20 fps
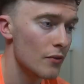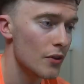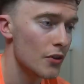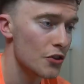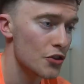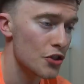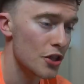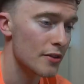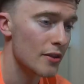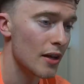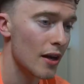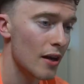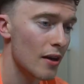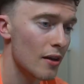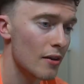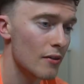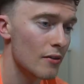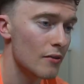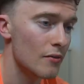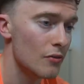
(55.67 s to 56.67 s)
The shit
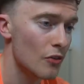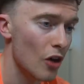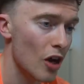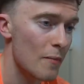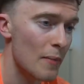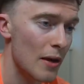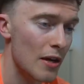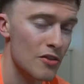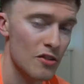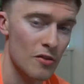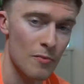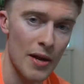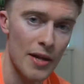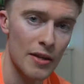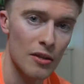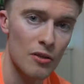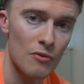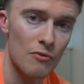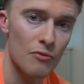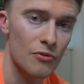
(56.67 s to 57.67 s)
that nightmares are
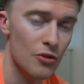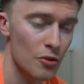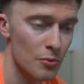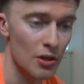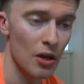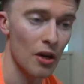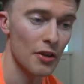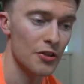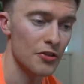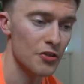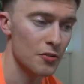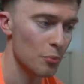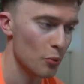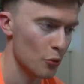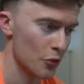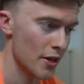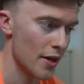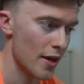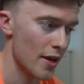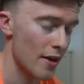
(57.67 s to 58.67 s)
made of, to be honest,
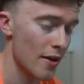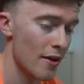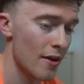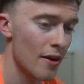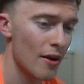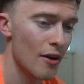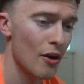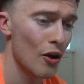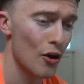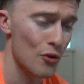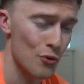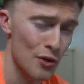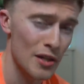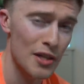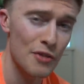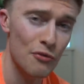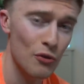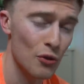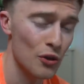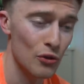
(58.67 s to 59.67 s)
but I
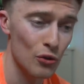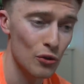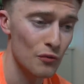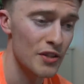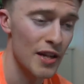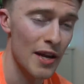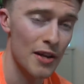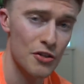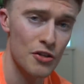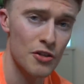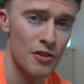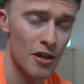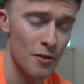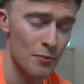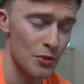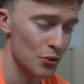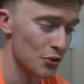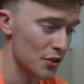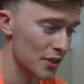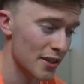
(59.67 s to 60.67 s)
really fucking love the energy of their
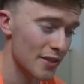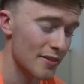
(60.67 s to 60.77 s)
music.